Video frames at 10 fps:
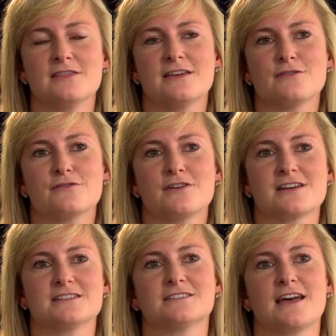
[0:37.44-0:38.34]
The other
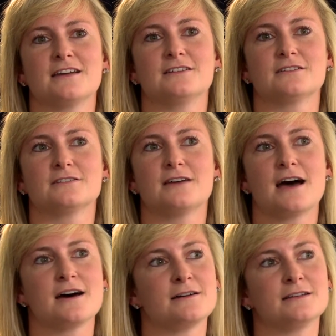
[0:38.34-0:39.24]
thing is that
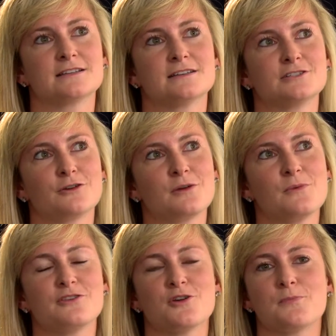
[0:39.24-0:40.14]
uh, is considering
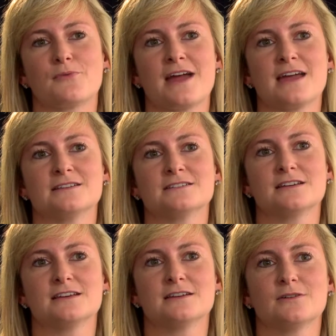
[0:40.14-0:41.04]
whether your brand
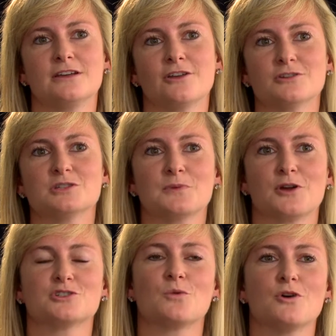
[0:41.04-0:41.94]
you know, just
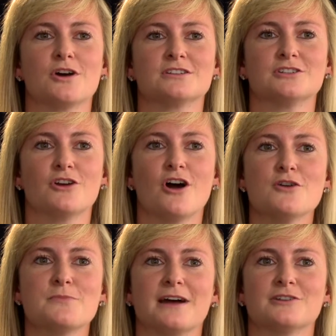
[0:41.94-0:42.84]
because it works in your
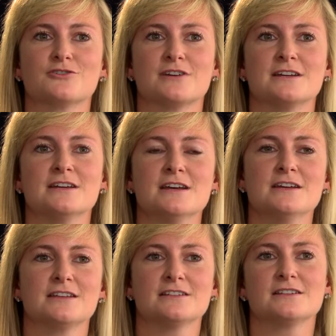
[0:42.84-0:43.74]
home country
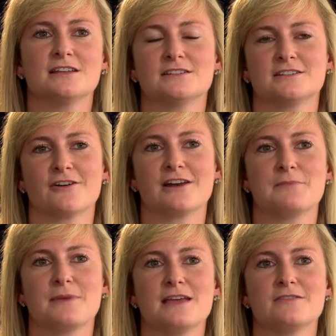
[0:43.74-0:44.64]
doesn't necessarily
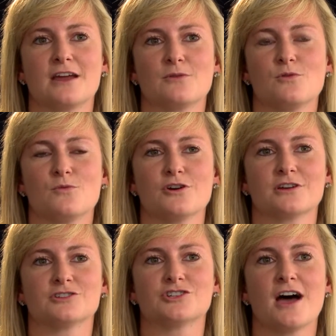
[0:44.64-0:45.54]
mean that it will
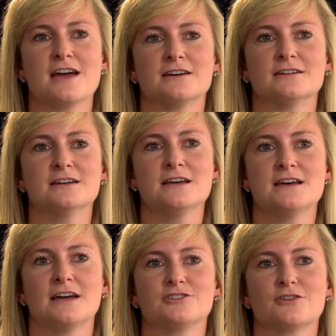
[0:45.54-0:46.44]
work in China.
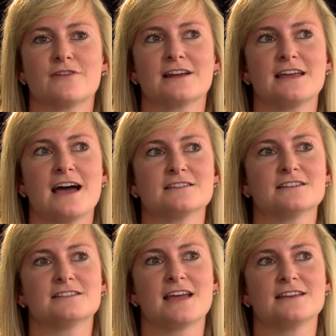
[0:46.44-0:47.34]
And so really
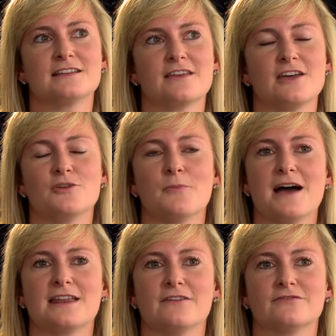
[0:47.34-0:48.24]
understanding that you
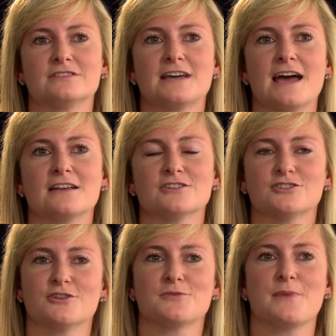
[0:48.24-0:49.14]
might have to tailor
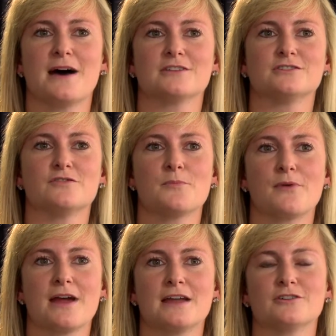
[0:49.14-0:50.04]
certain parts of your
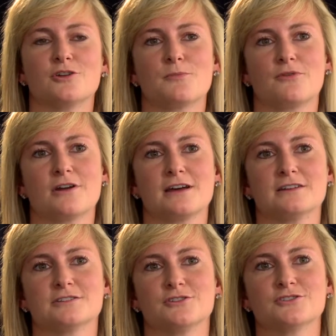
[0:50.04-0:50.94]
brand and your
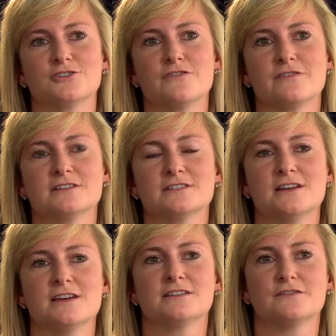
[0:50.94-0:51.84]
product and your service
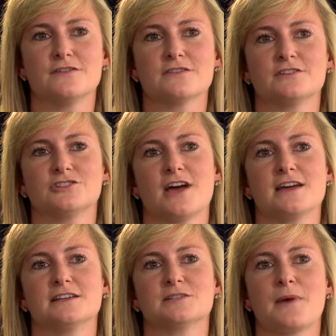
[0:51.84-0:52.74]
to fit the
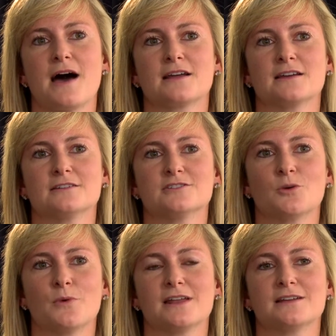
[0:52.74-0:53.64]
Chinese market. So
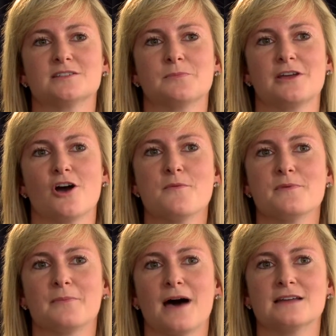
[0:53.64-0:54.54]
willing to be
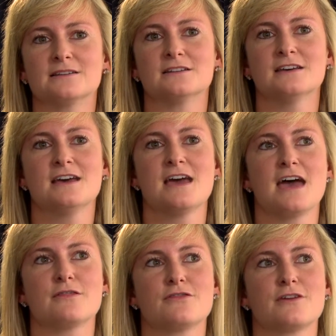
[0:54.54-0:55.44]
open-minded
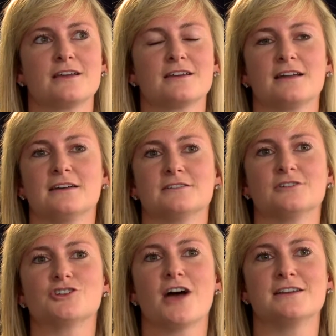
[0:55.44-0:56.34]
and think as in a
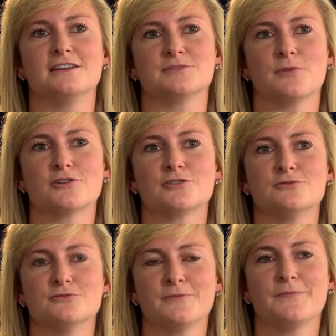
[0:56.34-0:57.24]
Chinese model.